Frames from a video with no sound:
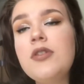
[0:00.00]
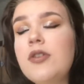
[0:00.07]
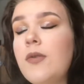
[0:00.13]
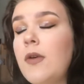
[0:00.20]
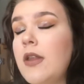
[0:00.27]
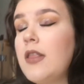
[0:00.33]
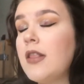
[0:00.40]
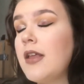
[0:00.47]

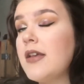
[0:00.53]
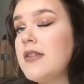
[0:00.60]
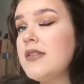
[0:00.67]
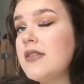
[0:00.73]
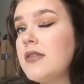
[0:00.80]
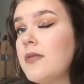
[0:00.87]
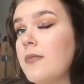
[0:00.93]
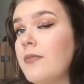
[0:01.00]
doing
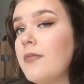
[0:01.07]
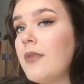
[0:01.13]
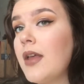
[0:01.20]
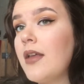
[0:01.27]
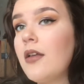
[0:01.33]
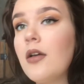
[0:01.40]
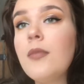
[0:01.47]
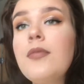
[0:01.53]
this
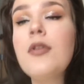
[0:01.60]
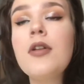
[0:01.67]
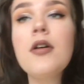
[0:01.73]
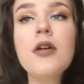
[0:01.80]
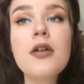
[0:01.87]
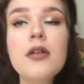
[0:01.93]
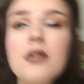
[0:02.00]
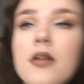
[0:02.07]
makeup
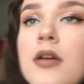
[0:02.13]
look.